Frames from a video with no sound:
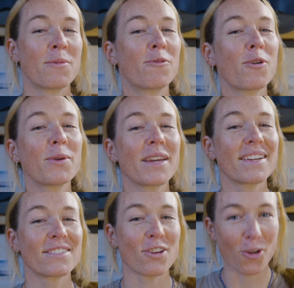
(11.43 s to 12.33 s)
Before we get
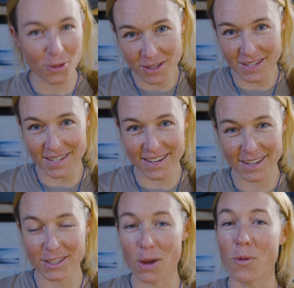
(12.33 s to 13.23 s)
into all the
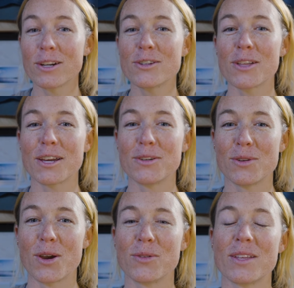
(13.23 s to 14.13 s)
details, I wanted to let you
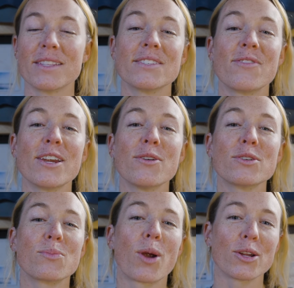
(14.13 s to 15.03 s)
know that this video
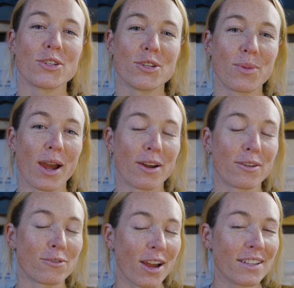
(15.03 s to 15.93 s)
is brought to you by our
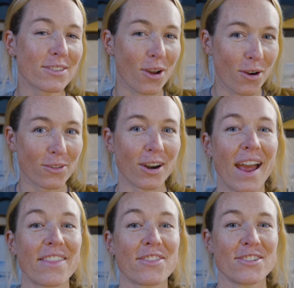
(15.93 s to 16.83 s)
friends over
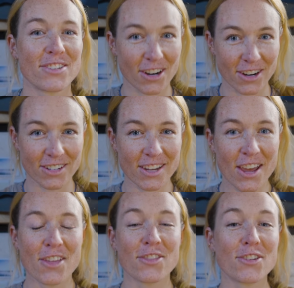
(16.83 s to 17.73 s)
at the Dyrt.
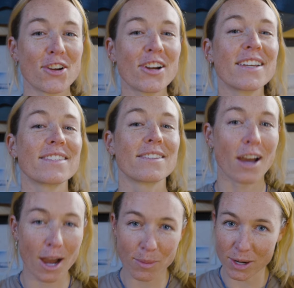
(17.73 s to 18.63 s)
The Dyrt is a
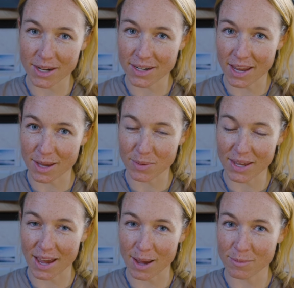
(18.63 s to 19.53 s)
top-rated camping
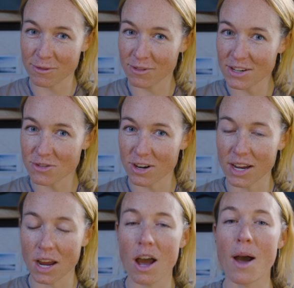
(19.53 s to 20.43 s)
app
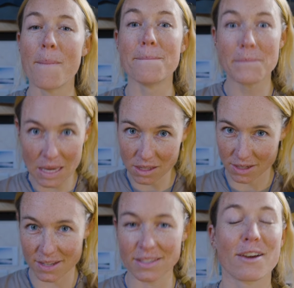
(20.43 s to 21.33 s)
featuring
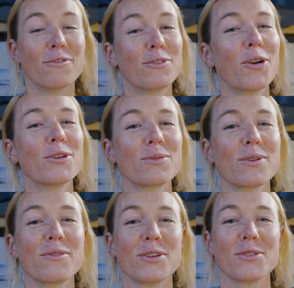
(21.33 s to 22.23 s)
millions of photos and
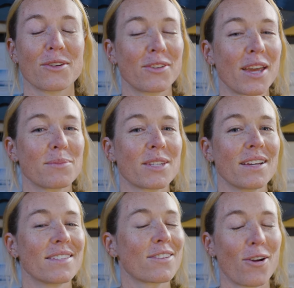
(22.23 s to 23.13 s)
reviews of
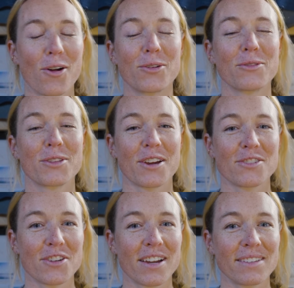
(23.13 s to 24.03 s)
campsites all over the
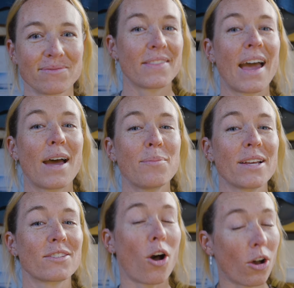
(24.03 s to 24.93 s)
country. The app
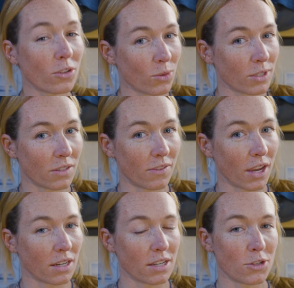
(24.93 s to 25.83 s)
has all sorts of
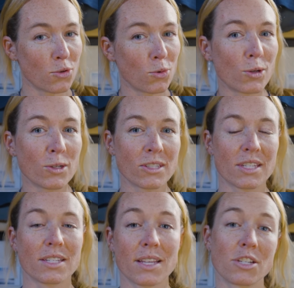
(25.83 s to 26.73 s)
handy tools
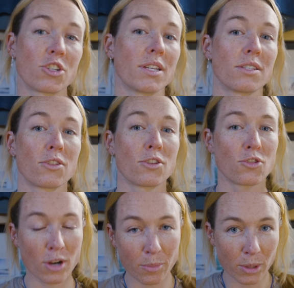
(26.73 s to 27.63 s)
such as the
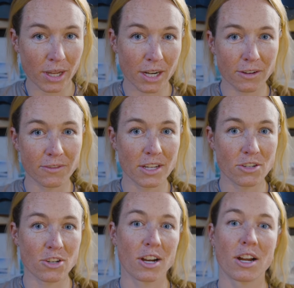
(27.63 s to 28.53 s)
trip planner
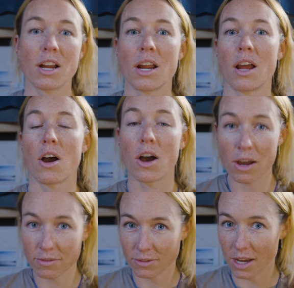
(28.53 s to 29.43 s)
feature,
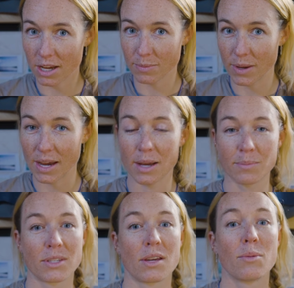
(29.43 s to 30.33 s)
offline
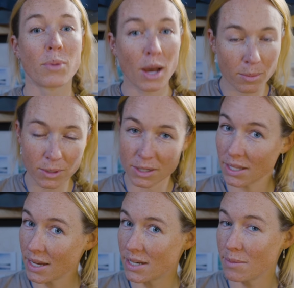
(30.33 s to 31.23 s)
maps, public
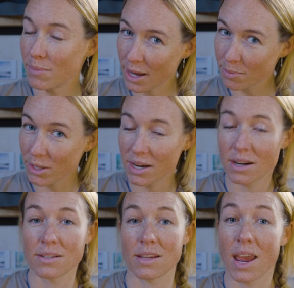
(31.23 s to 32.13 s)
land map
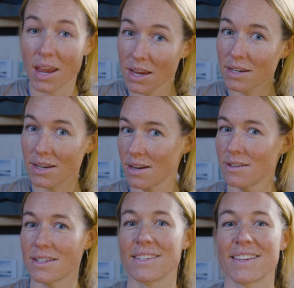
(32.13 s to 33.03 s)
layers, and gear
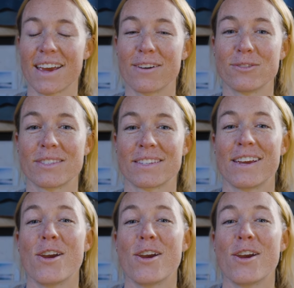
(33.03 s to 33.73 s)
discounts.